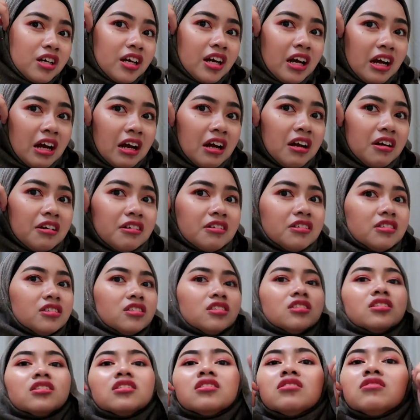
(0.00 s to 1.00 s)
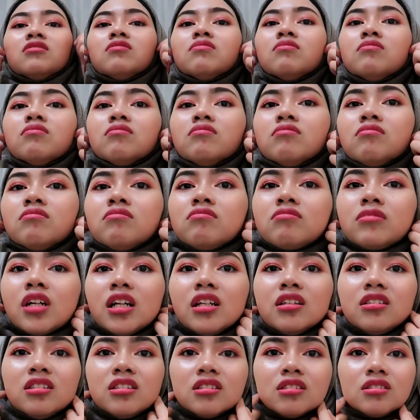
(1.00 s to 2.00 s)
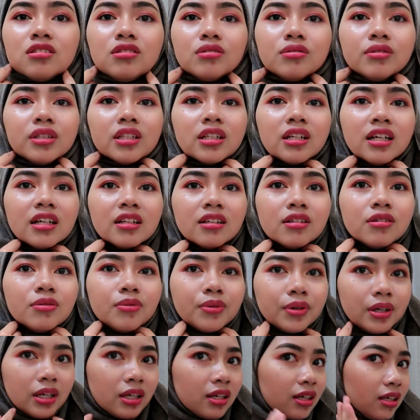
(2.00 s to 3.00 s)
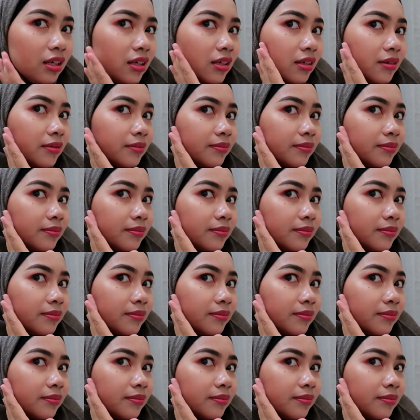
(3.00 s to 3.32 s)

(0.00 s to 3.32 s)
cares? I'll just do it anyway.